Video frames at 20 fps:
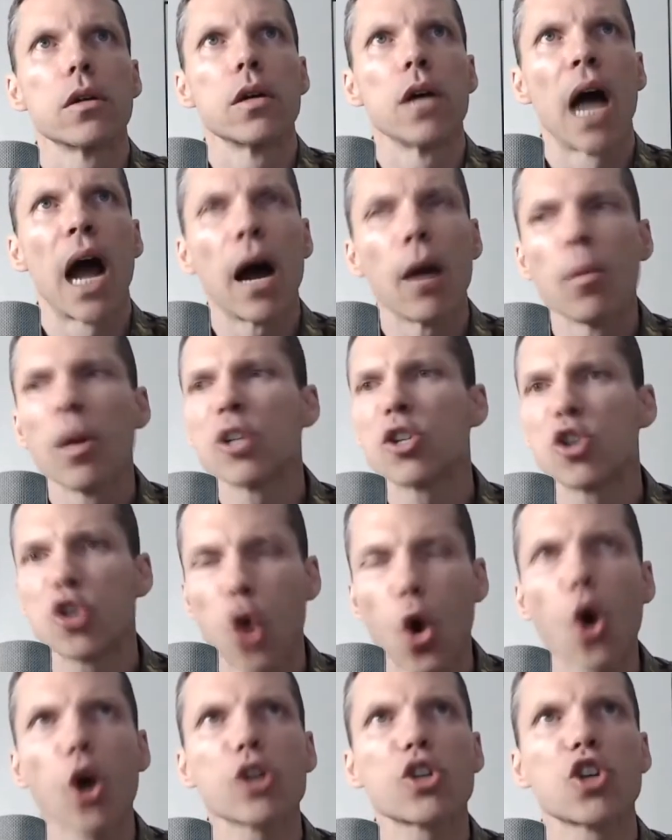How much
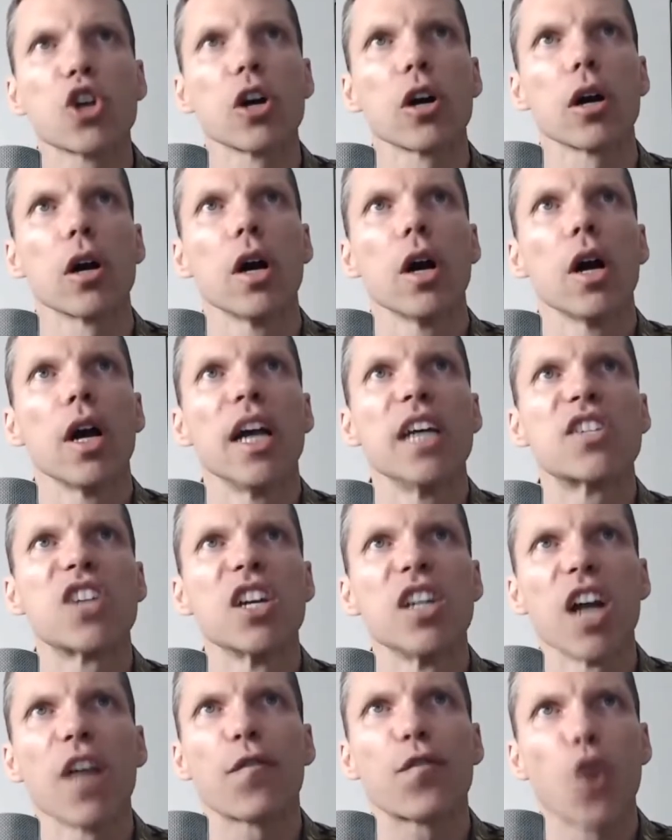torture is
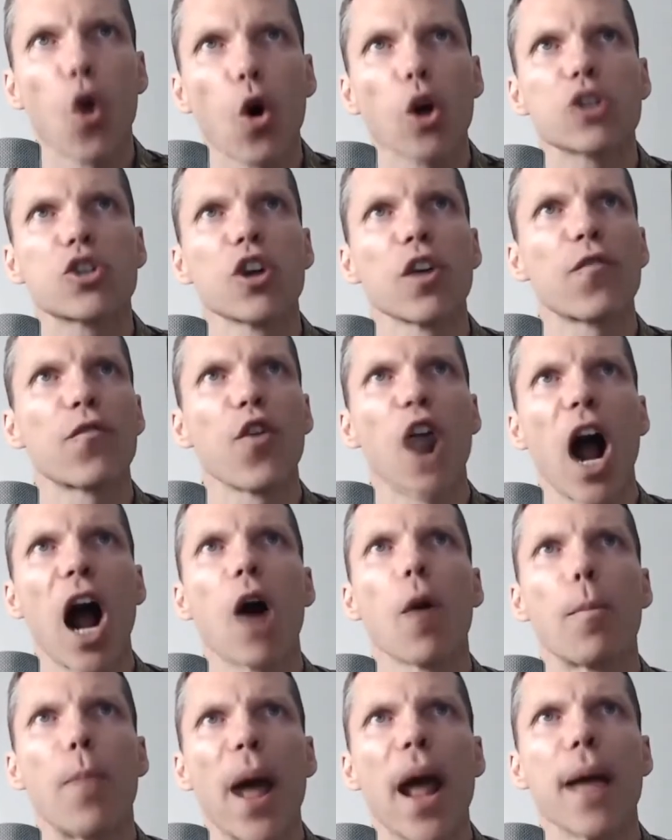enough torture for
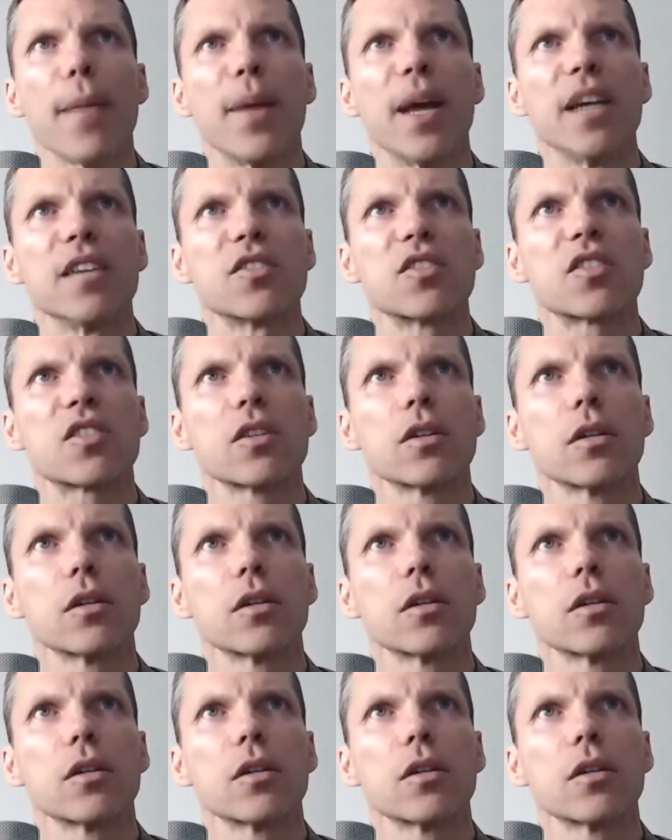our babies?